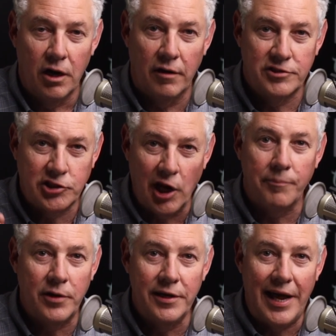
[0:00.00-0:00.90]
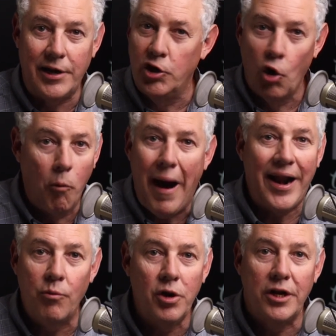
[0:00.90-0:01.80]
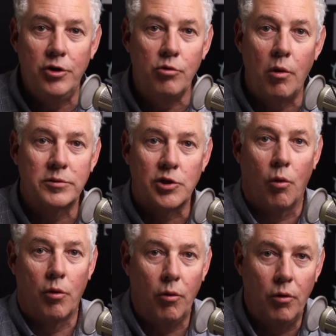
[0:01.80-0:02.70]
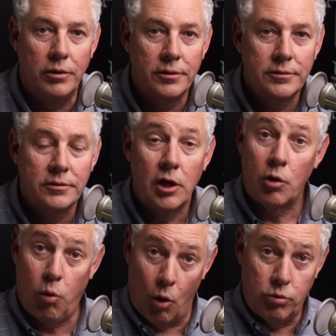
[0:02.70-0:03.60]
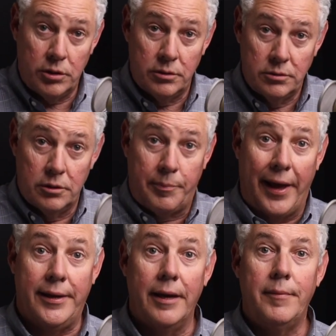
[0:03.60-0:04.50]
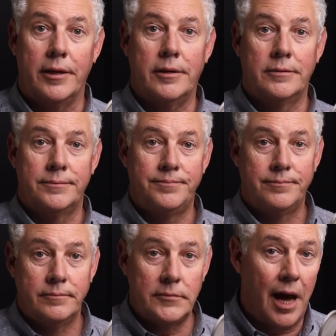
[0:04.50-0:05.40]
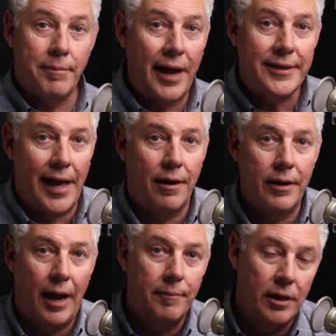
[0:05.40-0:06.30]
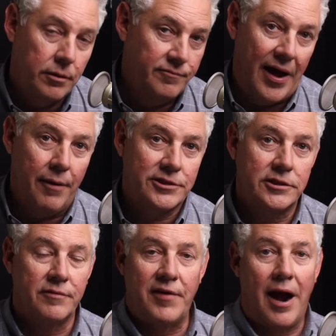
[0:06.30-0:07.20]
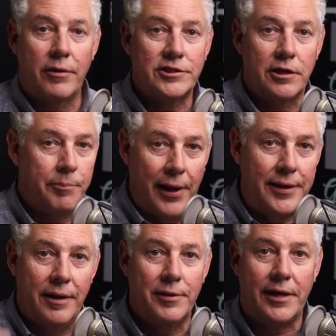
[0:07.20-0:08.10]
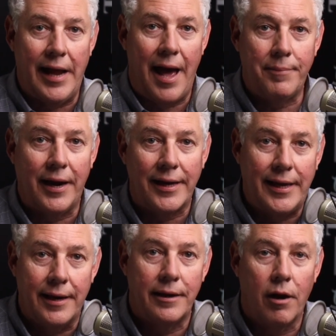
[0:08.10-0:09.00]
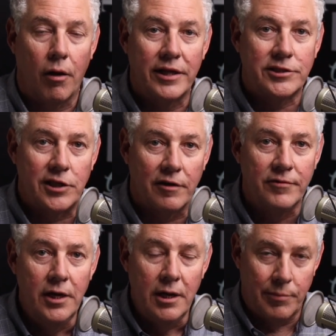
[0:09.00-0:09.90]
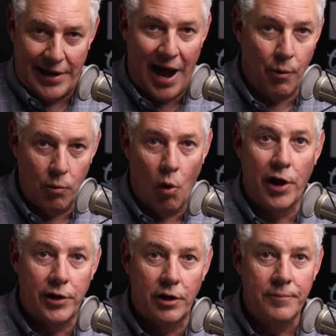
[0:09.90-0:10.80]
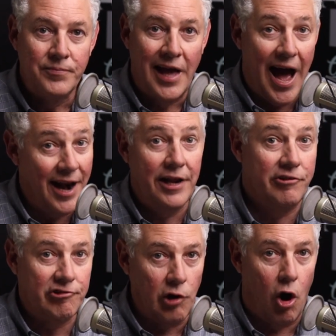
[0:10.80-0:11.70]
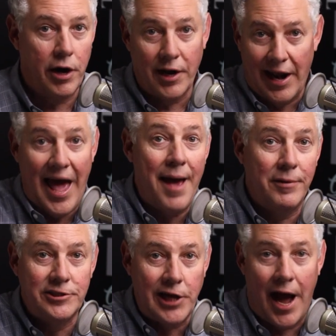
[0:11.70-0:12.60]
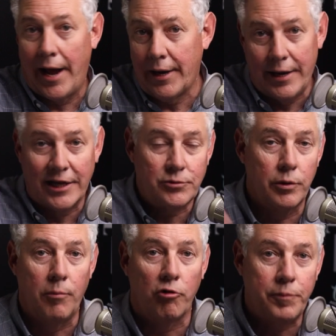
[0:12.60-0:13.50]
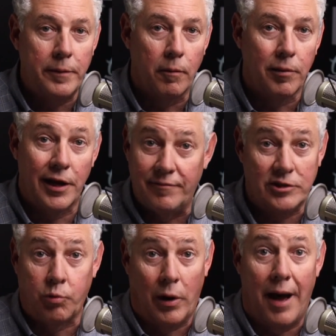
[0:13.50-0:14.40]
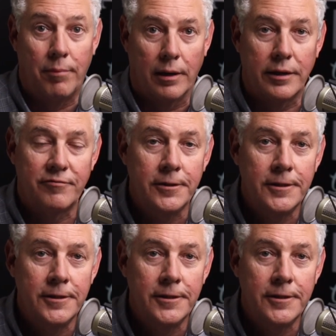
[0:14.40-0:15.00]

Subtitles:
of something that nobody really knew what was going on. Quote, a pandemic. Now, I'm not down at it. A virus is a virus and a pandemic can happen. I get it and all that stuff. But now we wonder, how did it start in a lab in China? And that's what most people believe. It's what I believe.